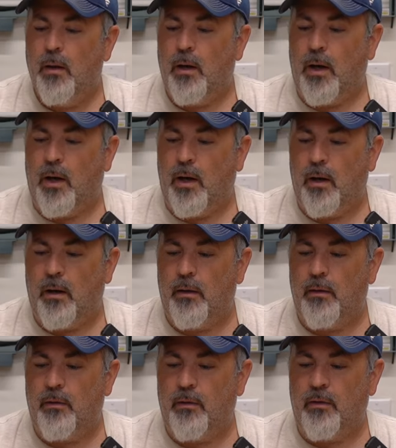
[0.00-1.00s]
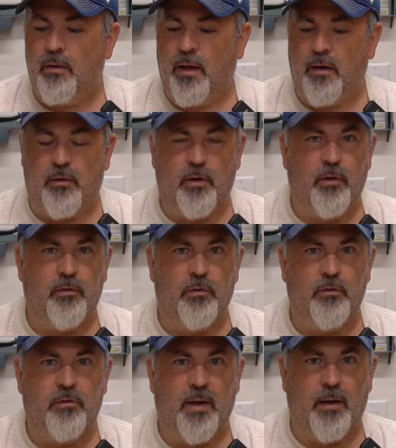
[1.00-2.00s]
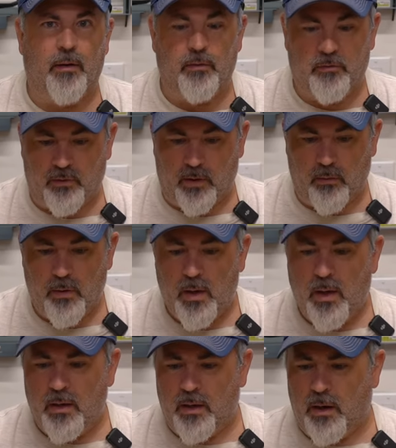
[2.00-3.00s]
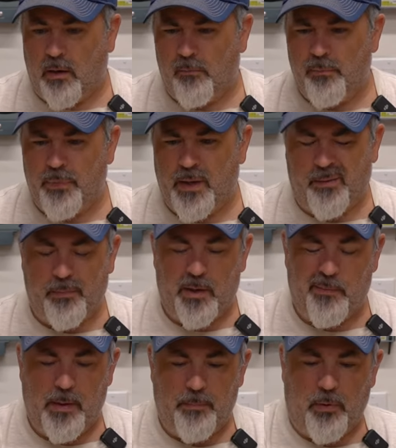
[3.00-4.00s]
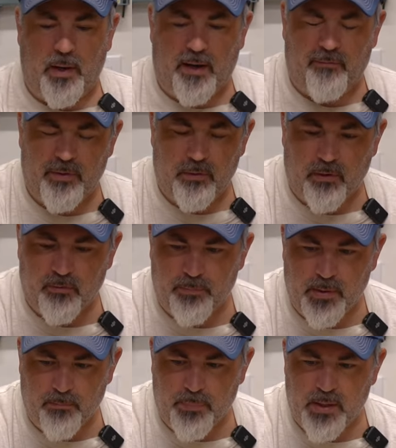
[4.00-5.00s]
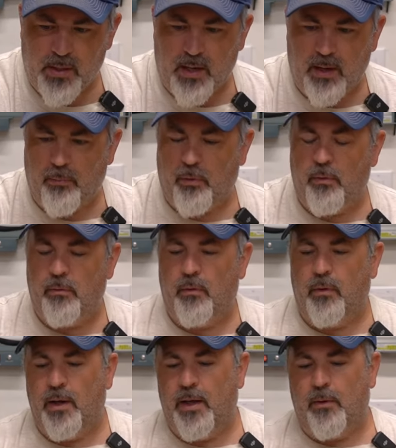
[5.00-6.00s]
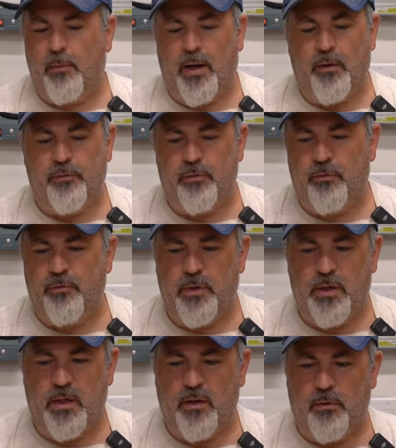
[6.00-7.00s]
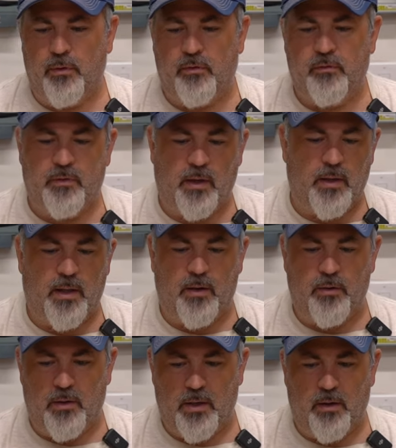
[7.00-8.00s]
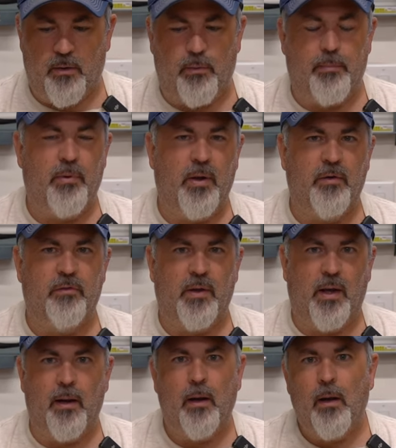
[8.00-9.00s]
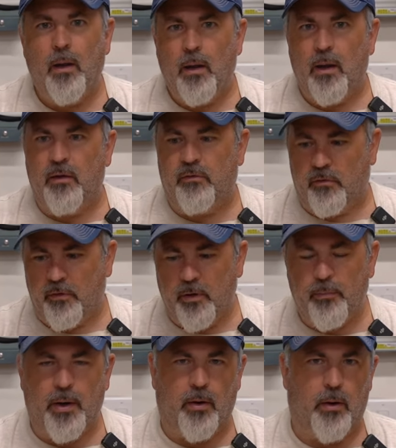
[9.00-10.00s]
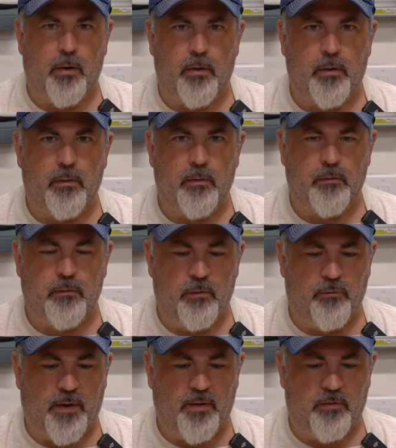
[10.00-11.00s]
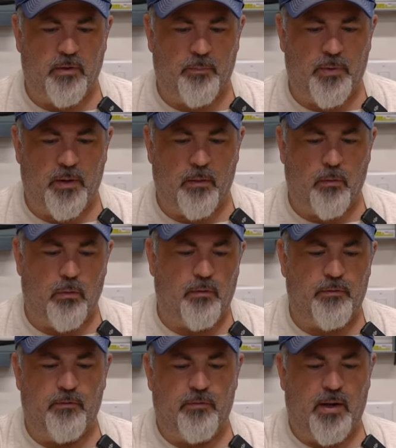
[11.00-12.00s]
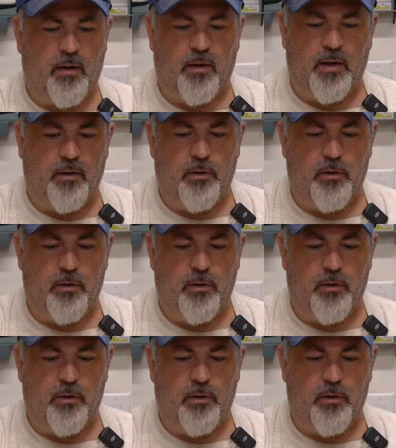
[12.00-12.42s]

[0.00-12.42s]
kind of the go-to standard. So, not many people have a USB-B cable laying around, so if you needed to extend that or you needed to replace that, it's a little bit harder to find something. Or if you've got like a